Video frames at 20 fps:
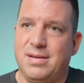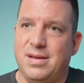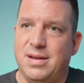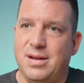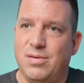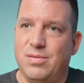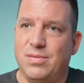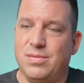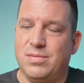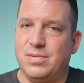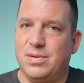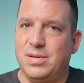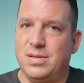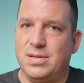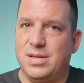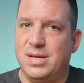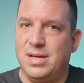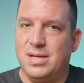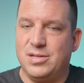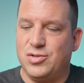you know,
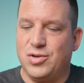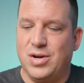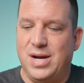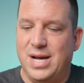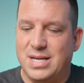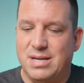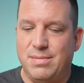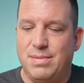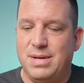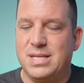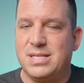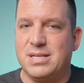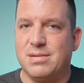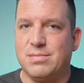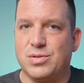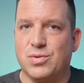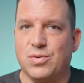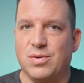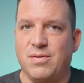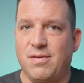trying to be some
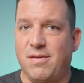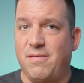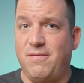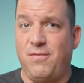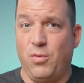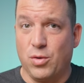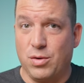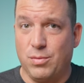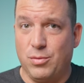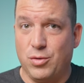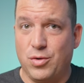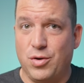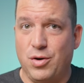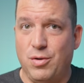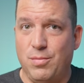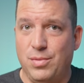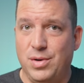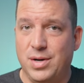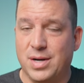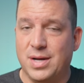sort of affordable
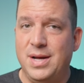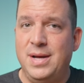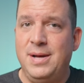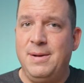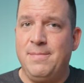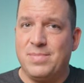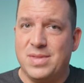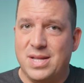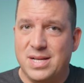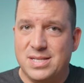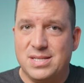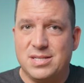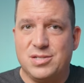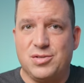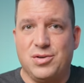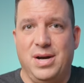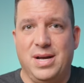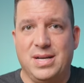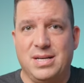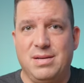Chromebook. This is
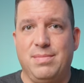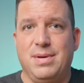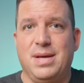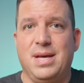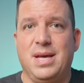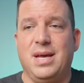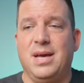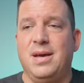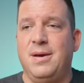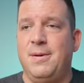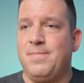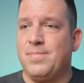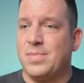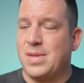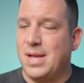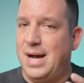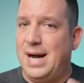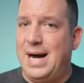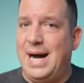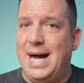trying to be
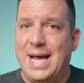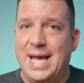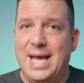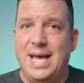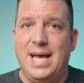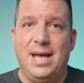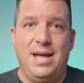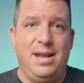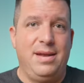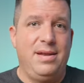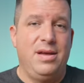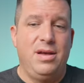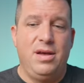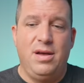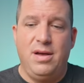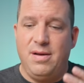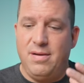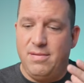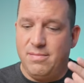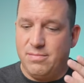high-end,
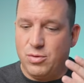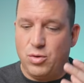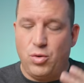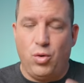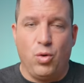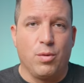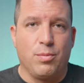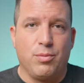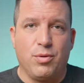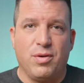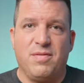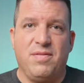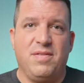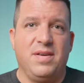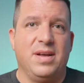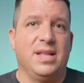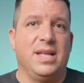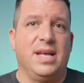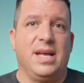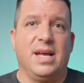corporate
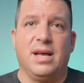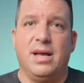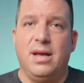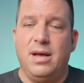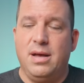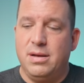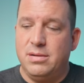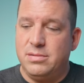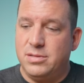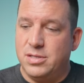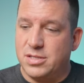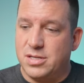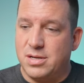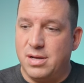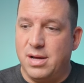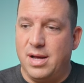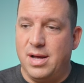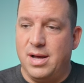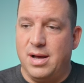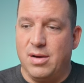feeling, just
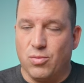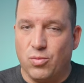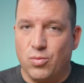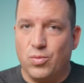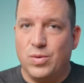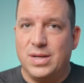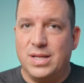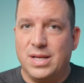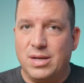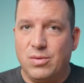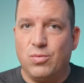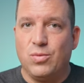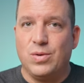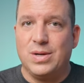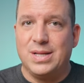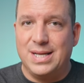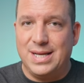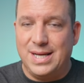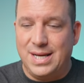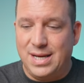a, a really,
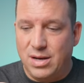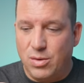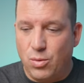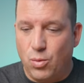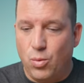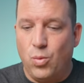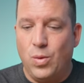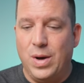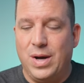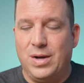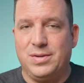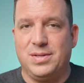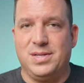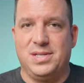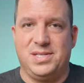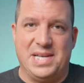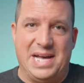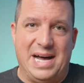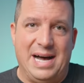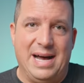really
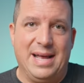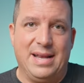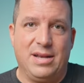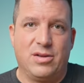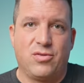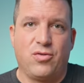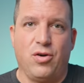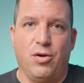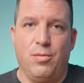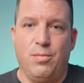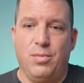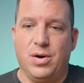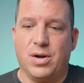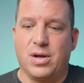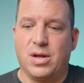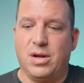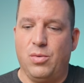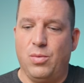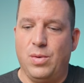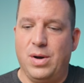well-designed
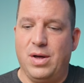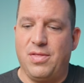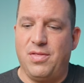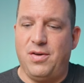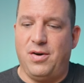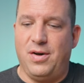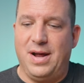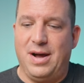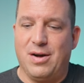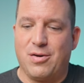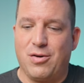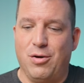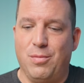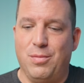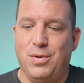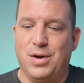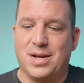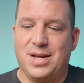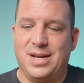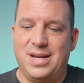Chromebook and a well thought out
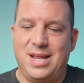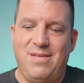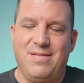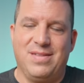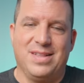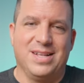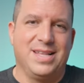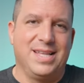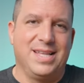Chromebook. And even the